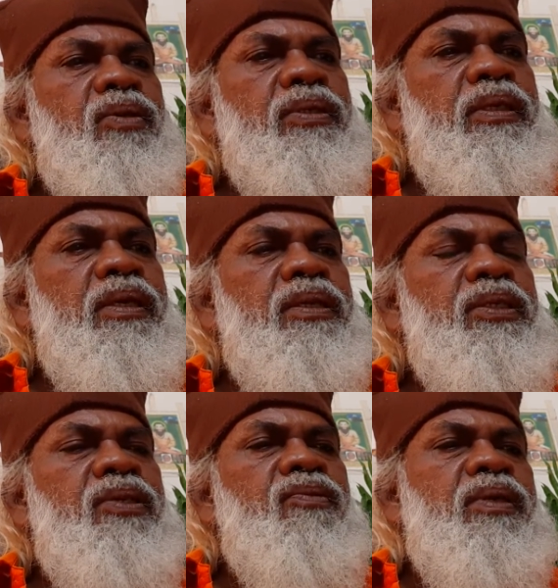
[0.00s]
that
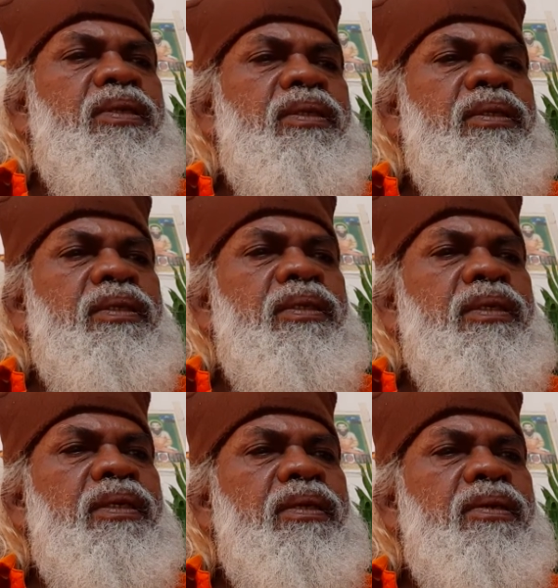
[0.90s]
receiver?
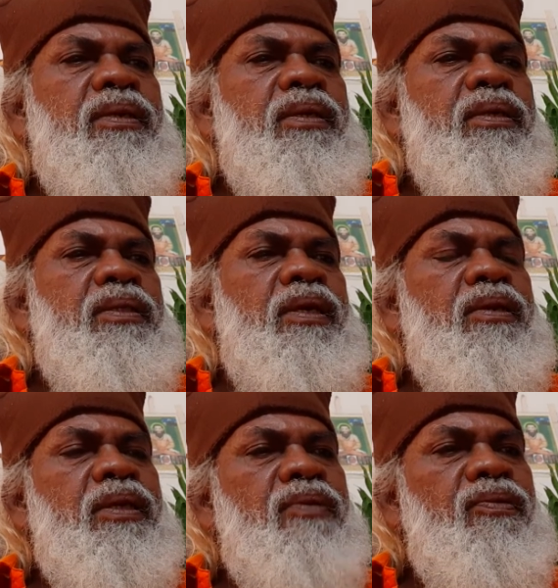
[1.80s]
They are
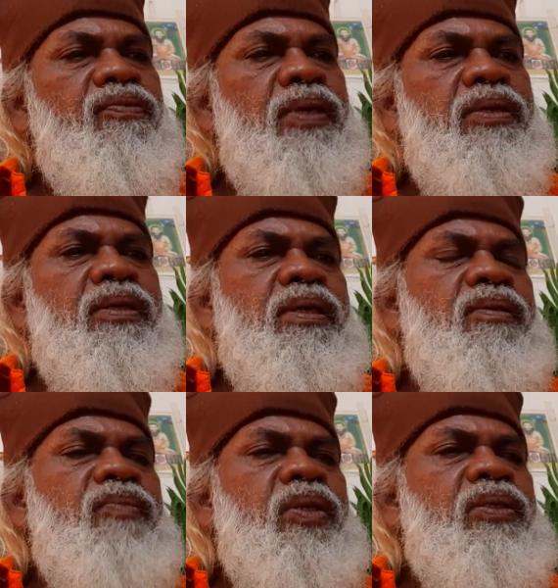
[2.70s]
having 5
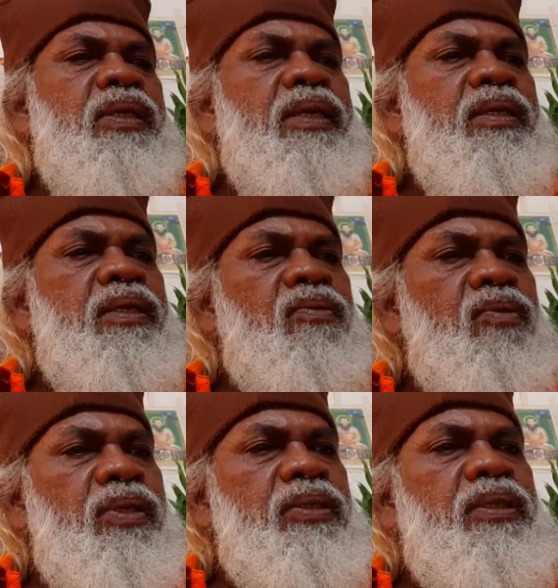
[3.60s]
elements, and who
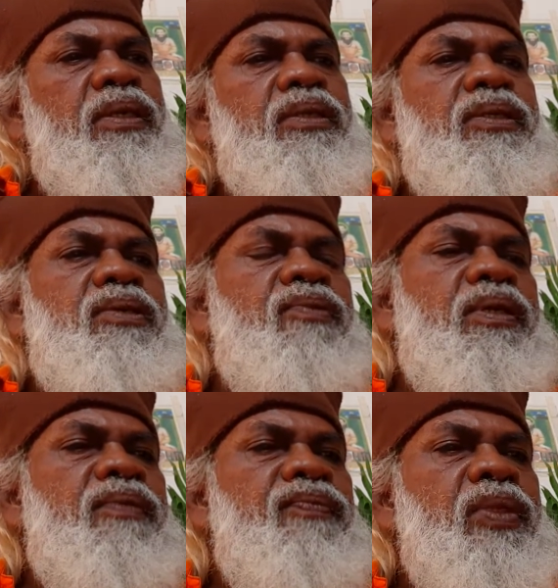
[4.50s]
is the receiver?
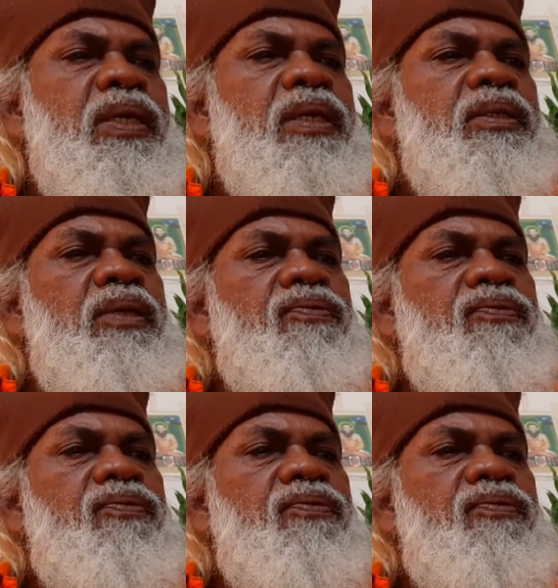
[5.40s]
The